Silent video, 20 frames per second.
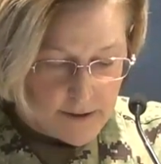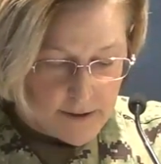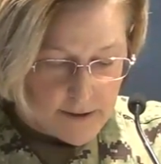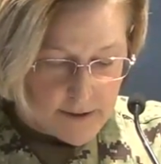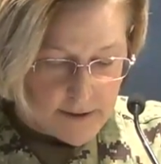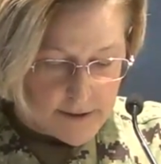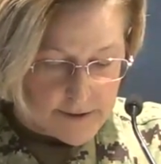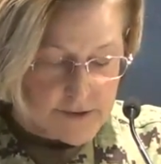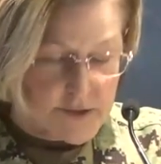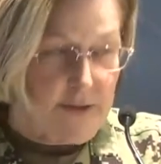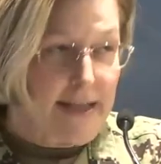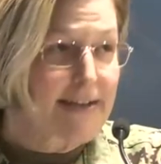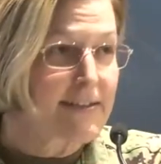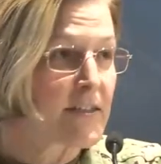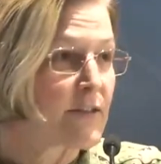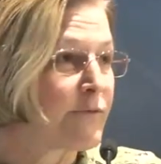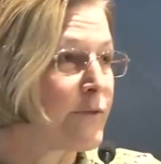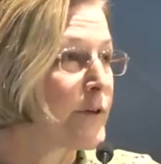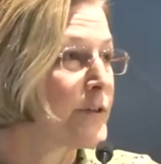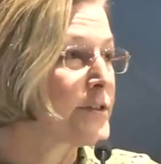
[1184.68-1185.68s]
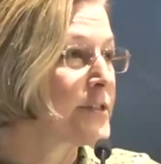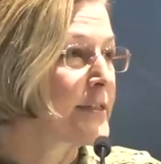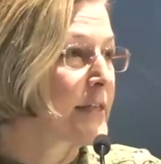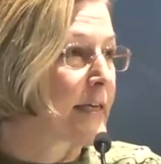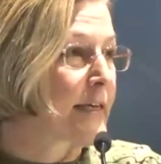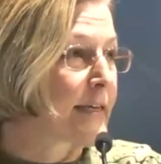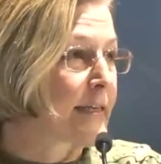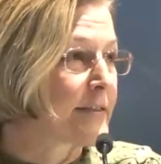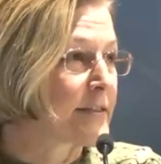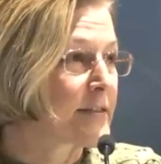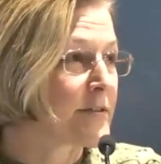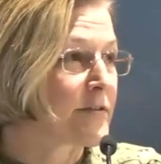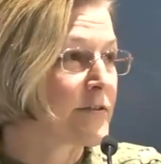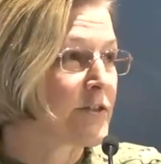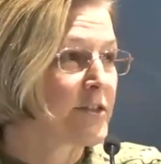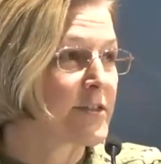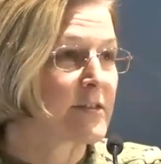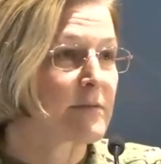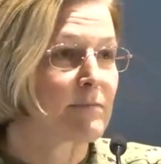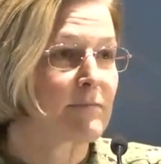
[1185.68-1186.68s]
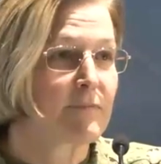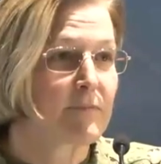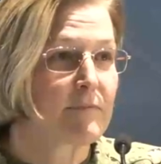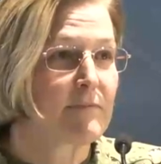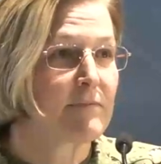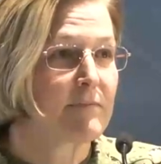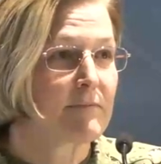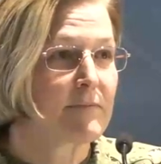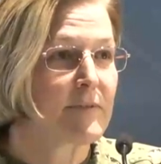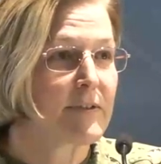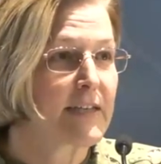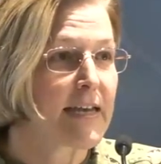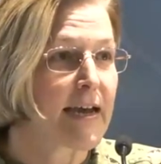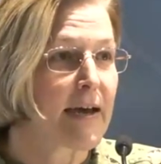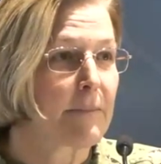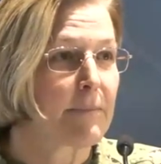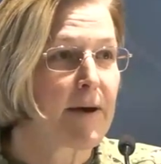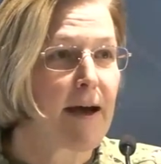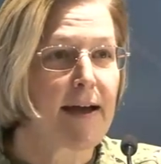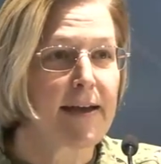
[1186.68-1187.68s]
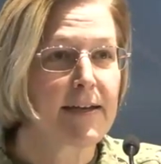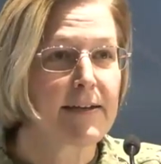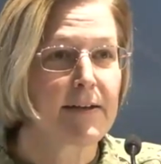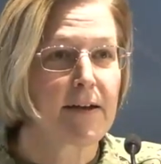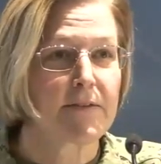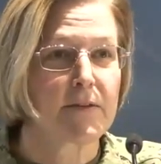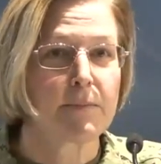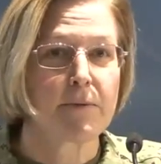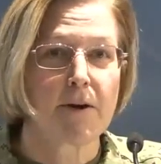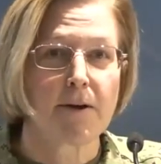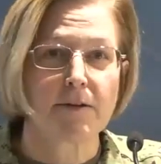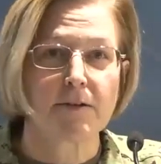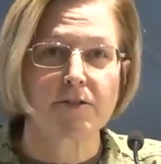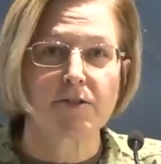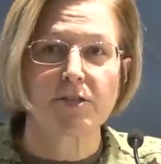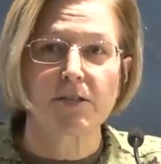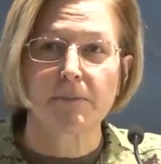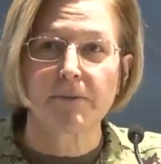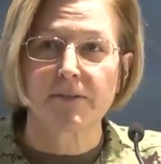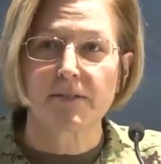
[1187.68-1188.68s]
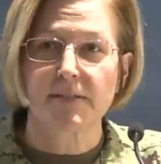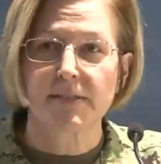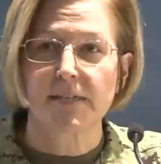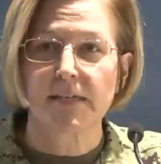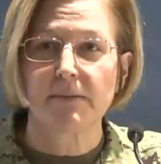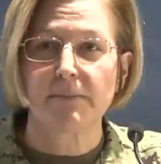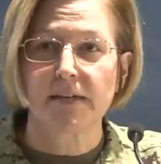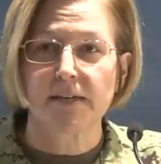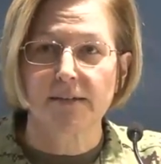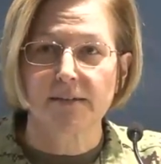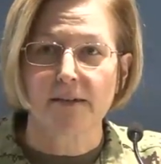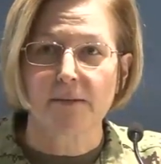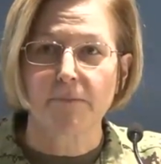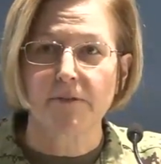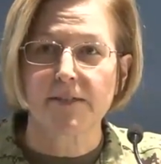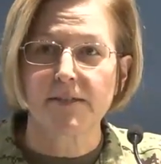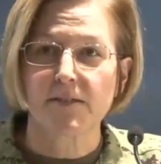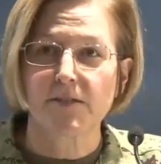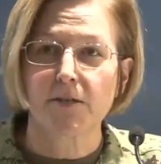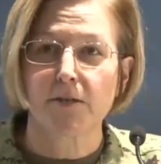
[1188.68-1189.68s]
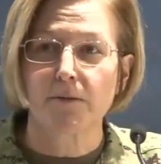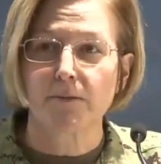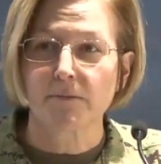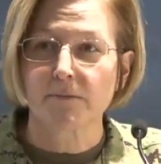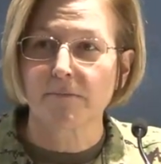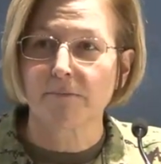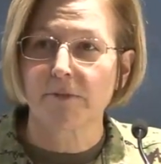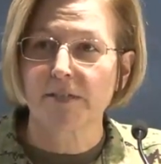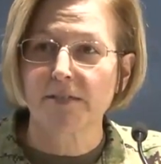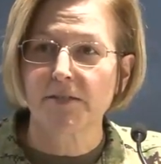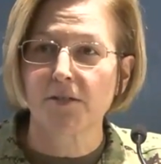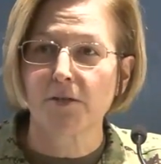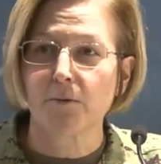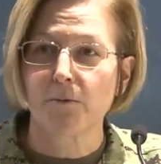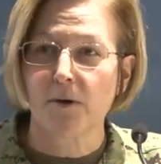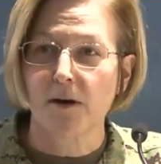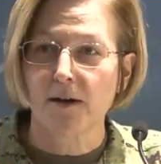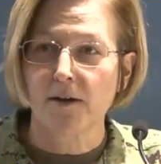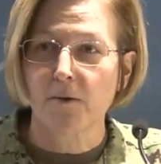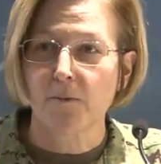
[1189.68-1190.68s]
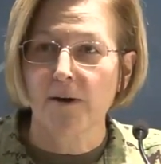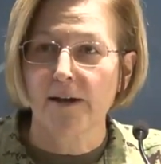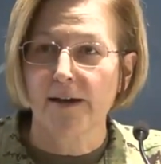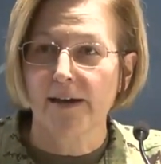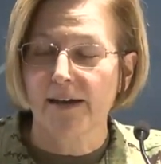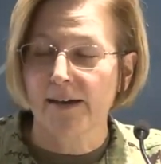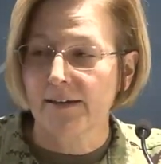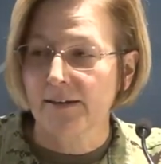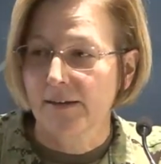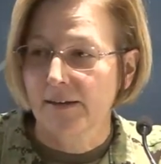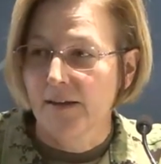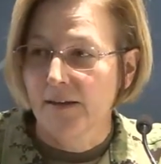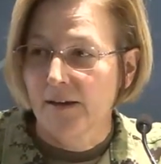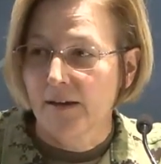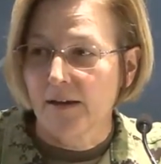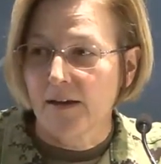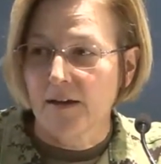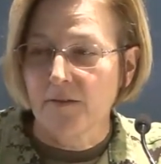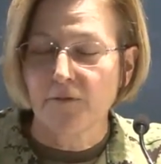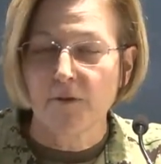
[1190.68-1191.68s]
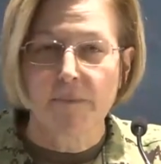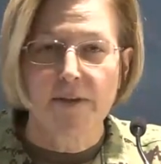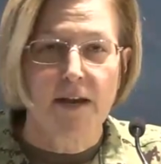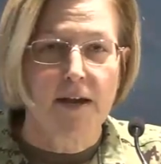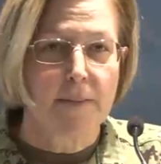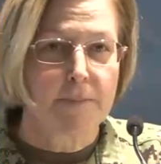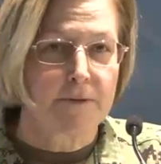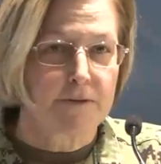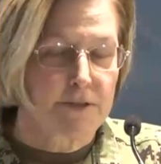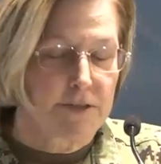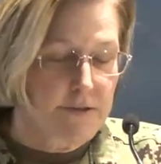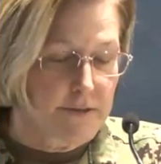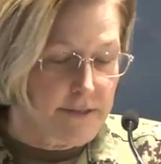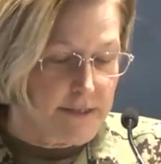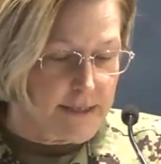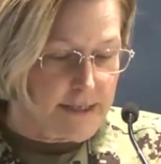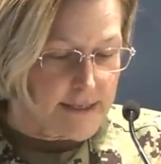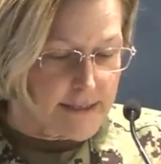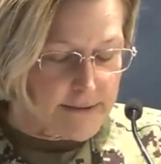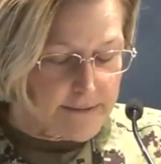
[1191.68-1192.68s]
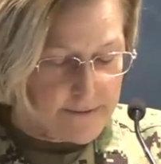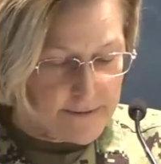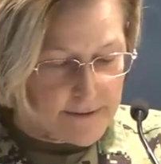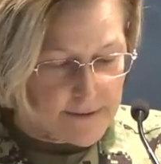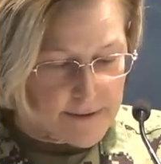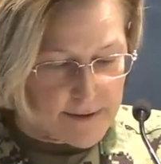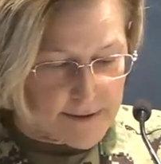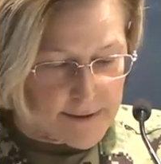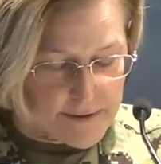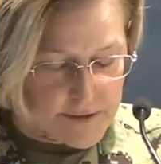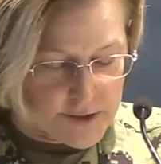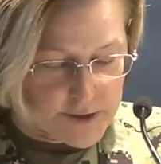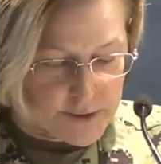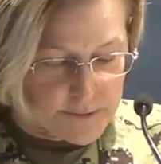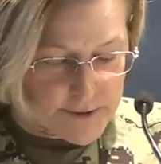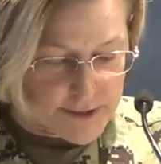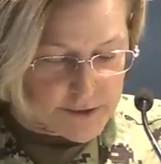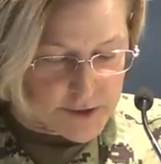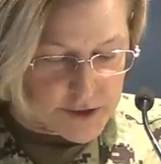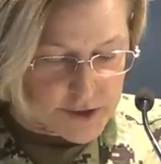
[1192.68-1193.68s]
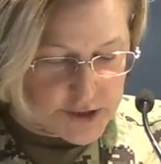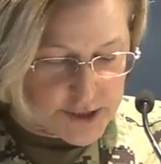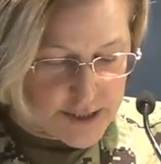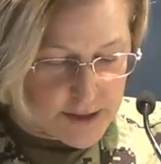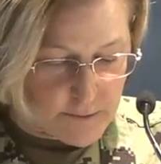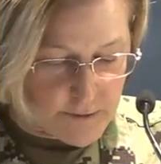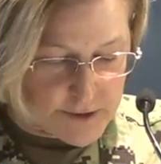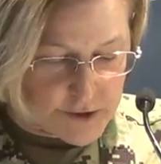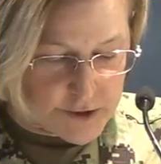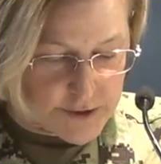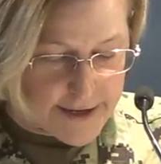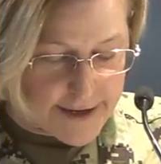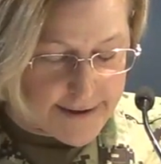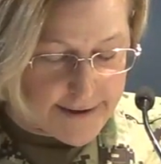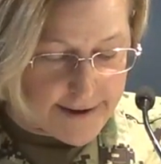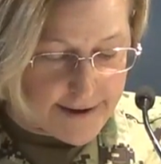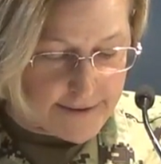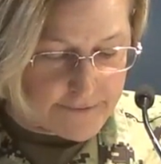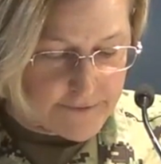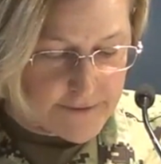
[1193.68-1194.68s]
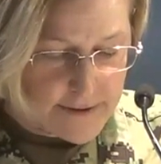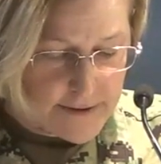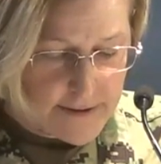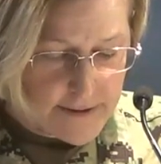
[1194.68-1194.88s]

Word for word: uh, so that's the first thing is just, yeah, buy in on the partnership and the teaming. Uh, please, don't, please don't walk away uh, from an opportunity uh, to, to share what you have.